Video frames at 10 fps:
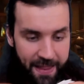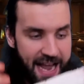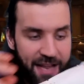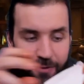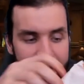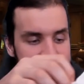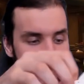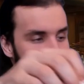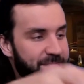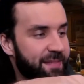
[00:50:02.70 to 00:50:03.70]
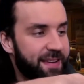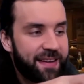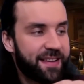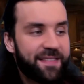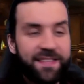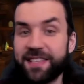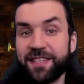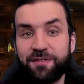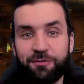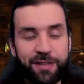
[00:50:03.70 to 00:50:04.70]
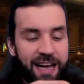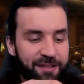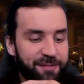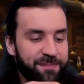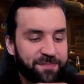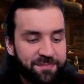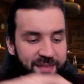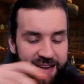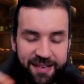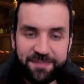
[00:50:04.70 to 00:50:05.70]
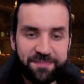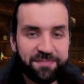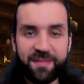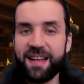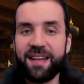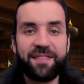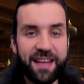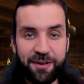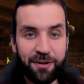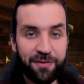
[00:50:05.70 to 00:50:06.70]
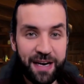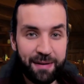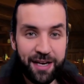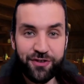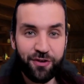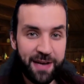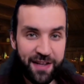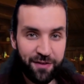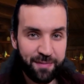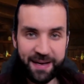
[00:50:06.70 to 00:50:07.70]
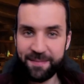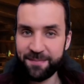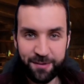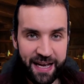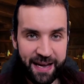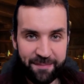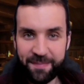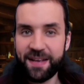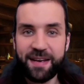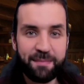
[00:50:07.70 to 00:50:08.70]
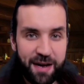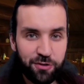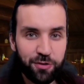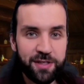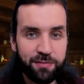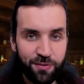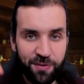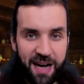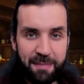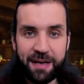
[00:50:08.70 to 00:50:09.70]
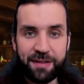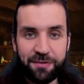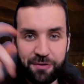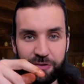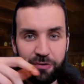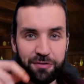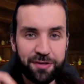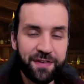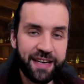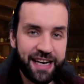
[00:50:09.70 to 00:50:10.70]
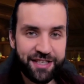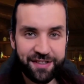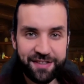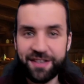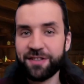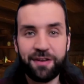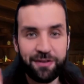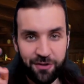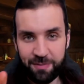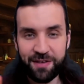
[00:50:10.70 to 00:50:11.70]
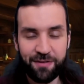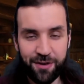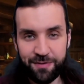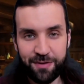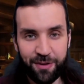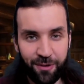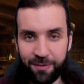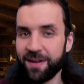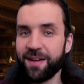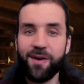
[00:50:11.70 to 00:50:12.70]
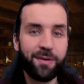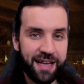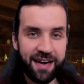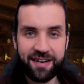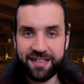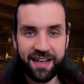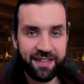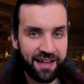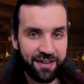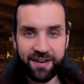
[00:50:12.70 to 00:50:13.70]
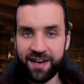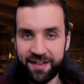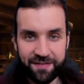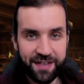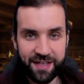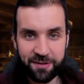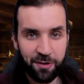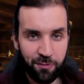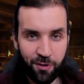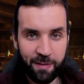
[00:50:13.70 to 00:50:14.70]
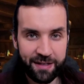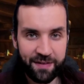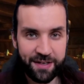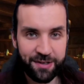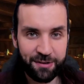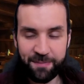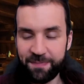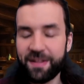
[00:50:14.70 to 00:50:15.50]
Anyways, this is futile. Thank you all very much for being with me today. Make sure to subscribe and turn on notifications so that you'll be the first one to know when I release another healthy keto mukbang video.